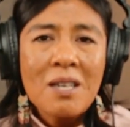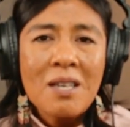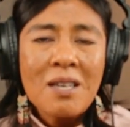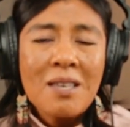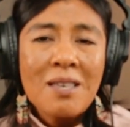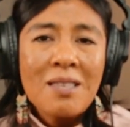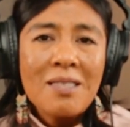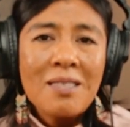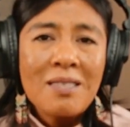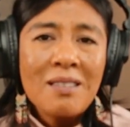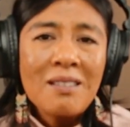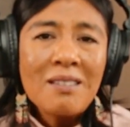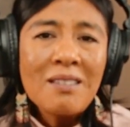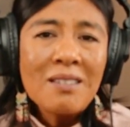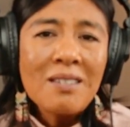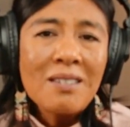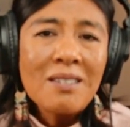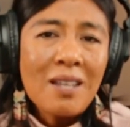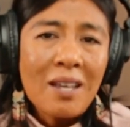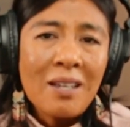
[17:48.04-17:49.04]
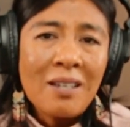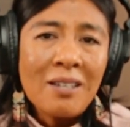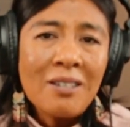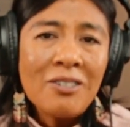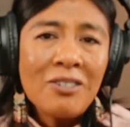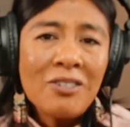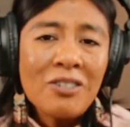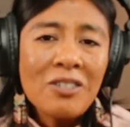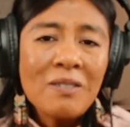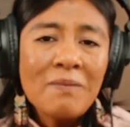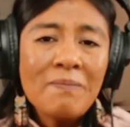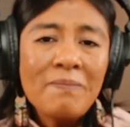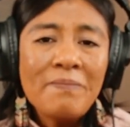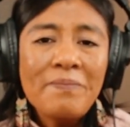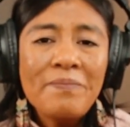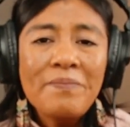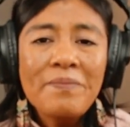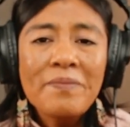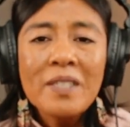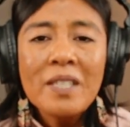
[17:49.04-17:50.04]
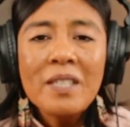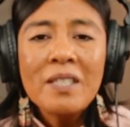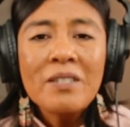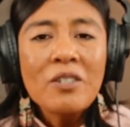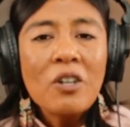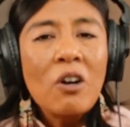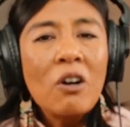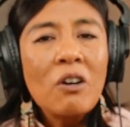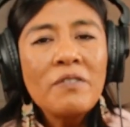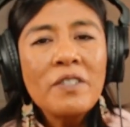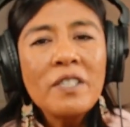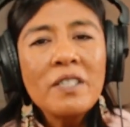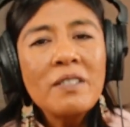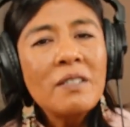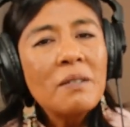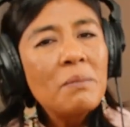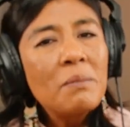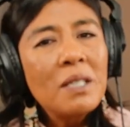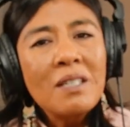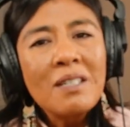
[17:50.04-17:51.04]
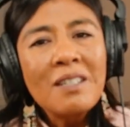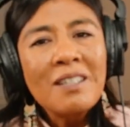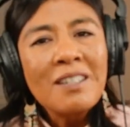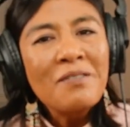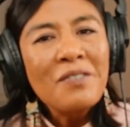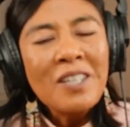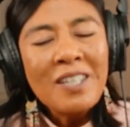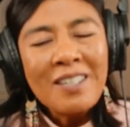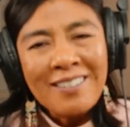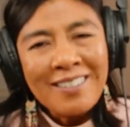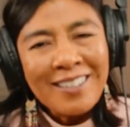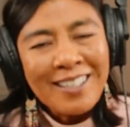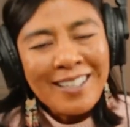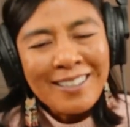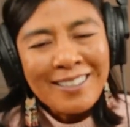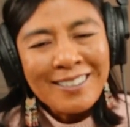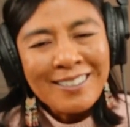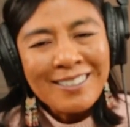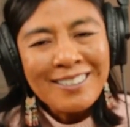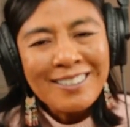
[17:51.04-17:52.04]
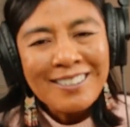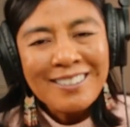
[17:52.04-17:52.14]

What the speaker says: This stage is often the beginning of healing,